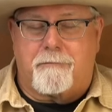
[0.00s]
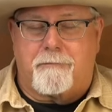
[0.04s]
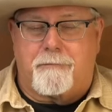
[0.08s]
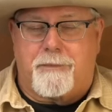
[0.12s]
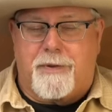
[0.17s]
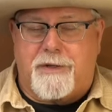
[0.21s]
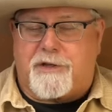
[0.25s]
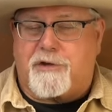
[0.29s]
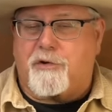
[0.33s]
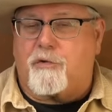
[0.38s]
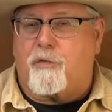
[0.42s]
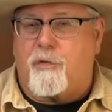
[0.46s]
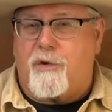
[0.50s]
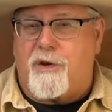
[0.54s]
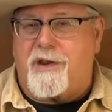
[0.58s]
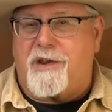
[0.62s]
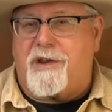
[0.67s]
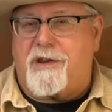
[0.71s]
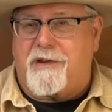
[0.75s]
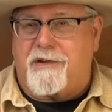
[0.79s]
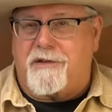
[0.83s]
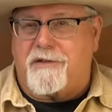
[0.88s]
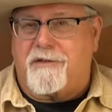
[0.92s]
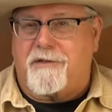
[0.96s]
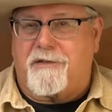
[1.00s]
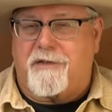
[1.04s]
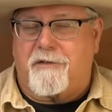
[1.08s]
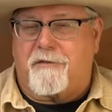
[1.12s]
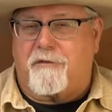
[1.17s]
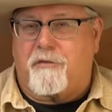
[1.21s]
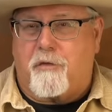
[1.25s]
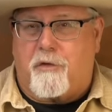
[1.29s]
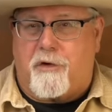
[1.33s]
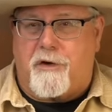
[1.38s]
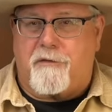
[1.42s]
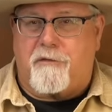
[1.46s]
between the
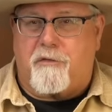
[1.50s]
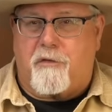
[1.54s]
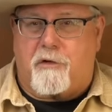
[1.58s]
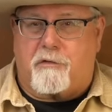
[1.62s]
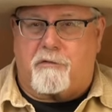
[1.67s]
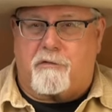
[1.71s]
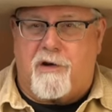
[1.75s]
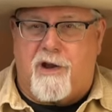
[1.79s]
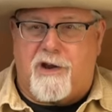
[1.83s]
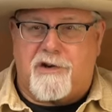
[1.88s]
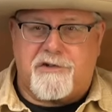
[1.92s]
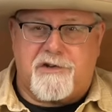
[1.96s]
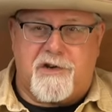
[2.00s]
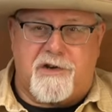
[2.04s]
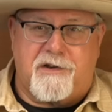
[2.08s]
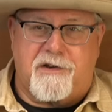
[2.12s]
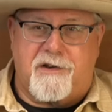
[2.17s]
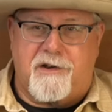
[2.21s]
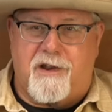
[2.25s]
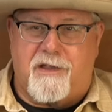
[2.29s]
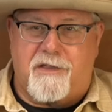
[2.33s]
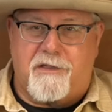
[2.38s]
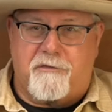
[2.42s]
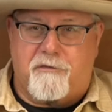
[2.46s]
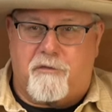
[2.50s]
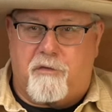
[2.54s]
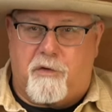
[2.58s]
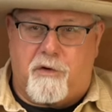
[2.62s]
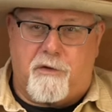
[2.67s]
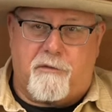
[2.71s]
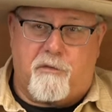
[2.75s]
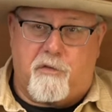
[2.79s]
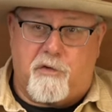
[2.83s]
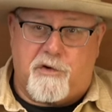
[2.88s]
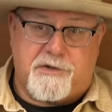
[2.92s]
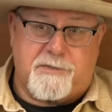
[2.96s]
44 Russian and the
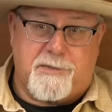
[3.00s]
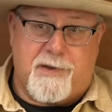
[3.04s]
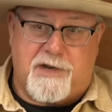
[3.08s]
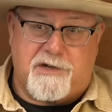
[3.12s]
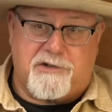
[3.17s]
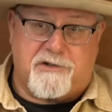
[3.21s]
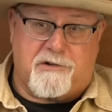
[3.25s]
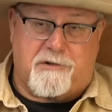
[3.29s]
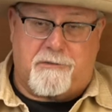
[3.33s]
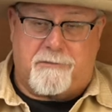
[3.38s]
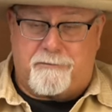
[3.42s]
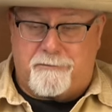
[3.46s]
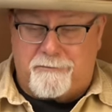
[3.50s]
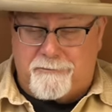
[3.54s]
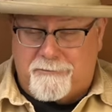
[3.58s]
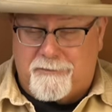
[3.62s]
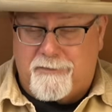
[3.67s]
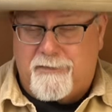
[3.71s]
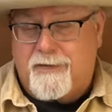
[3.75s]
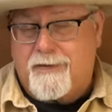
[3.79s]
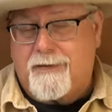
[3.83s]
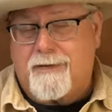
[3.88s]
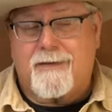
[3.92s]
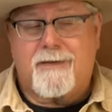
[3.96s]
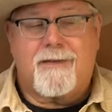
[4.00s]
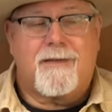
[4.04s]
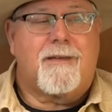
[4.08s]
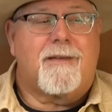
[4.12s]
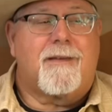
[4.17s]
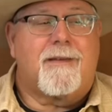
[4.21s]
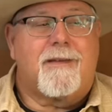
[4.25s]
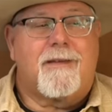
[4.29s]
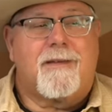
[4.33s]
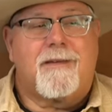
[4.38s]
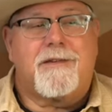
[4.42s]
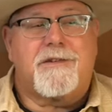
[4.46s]
44 Special.
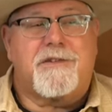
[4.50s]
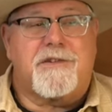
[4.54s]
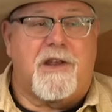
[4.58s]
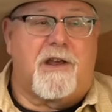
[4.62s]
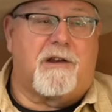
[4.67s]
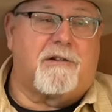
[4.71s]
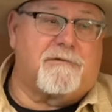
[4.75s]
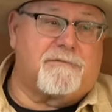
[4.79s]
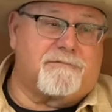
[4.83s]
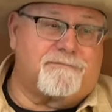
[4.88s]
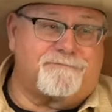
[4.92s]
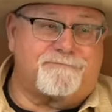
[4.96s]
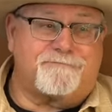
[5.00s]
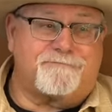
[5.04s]
So,